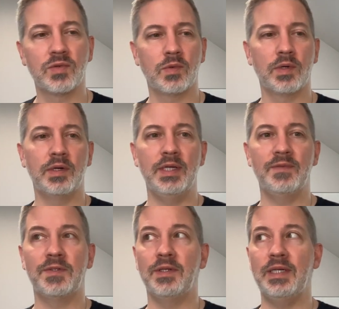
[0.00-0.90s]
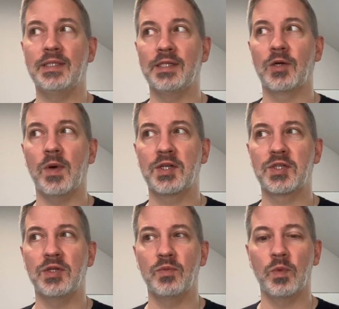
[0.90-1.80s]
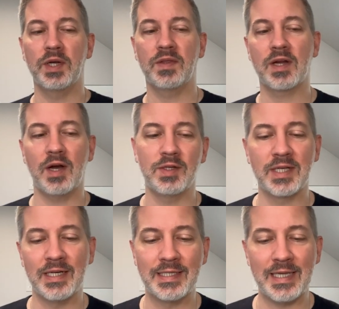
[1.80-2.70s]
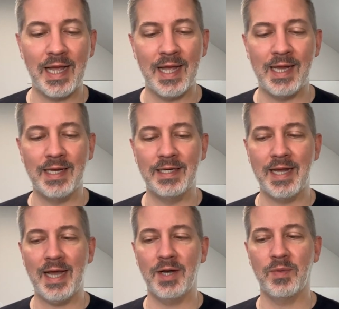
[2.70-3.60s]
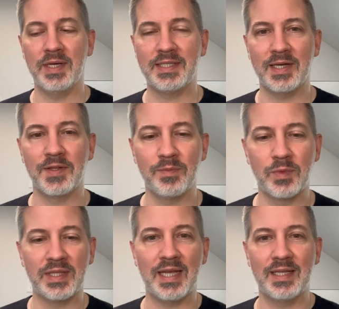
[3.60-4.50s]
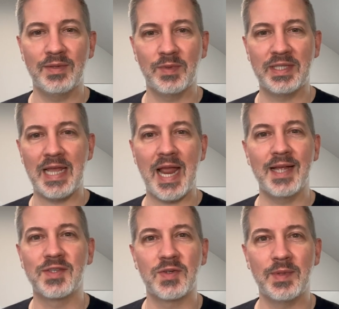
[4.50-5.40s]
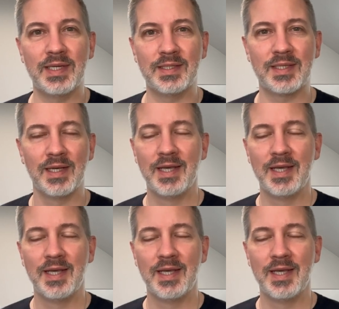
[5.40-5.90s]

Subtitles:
or if there isn't a question, what are the cards going to say and how do I tell them what the answer is?